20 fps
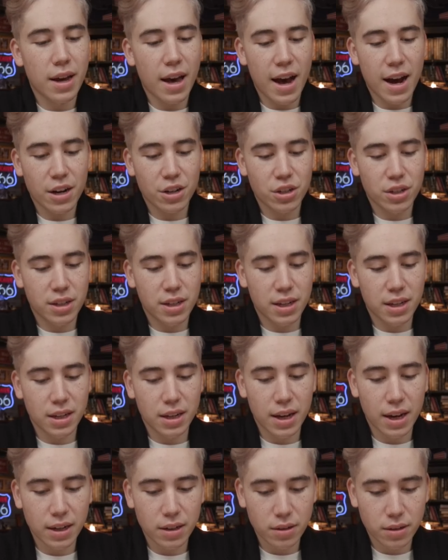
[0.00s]
actually
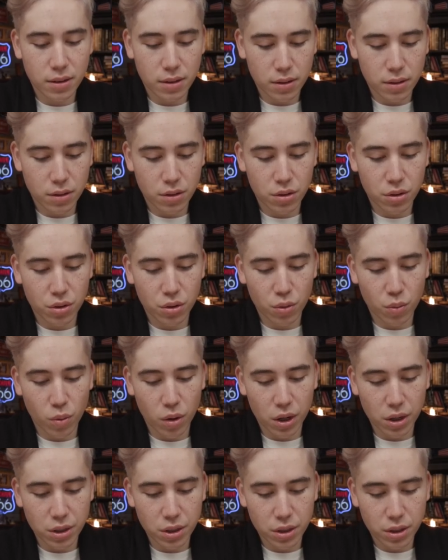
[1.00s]
connect to your
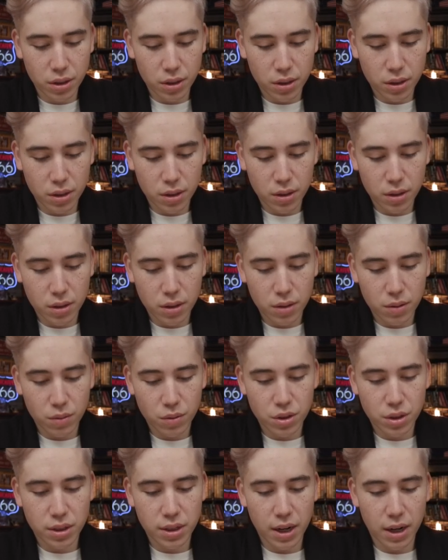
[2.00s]
watch,
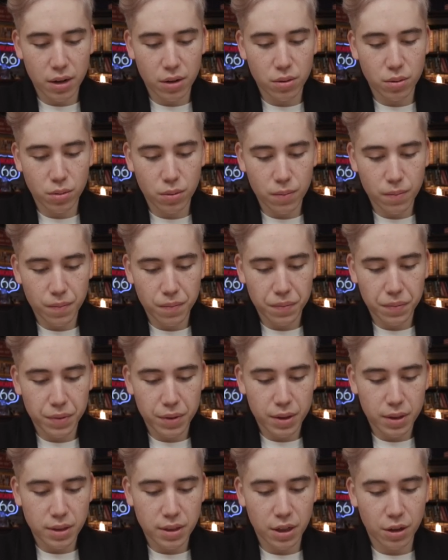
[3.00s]
which is kind of cool.
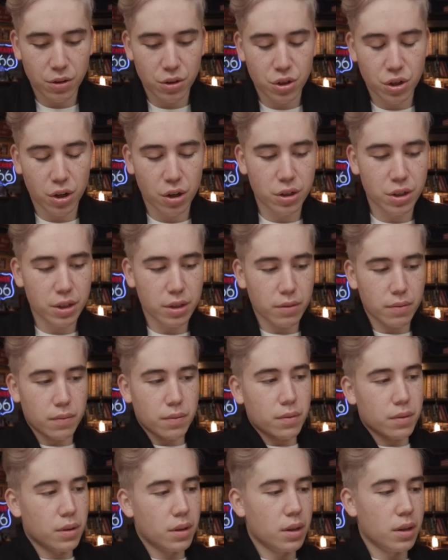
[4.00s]
That's how you charge it.
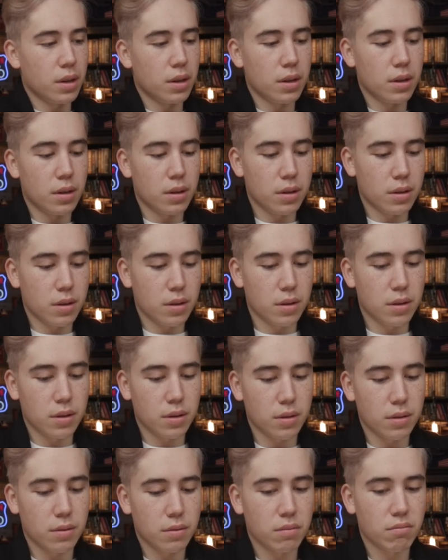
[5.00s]

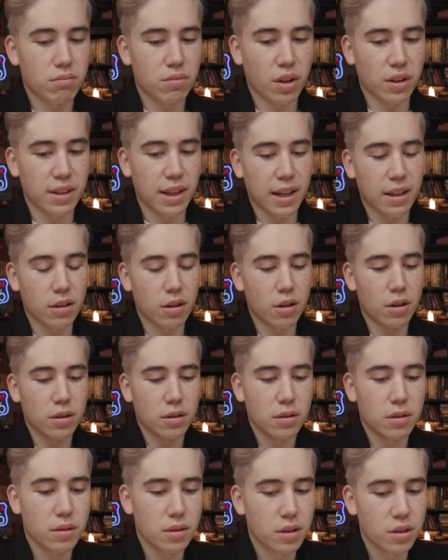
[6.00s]
Not that long,
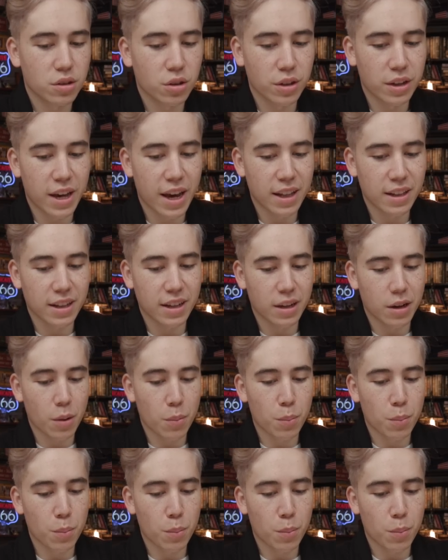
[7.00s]
so you can't like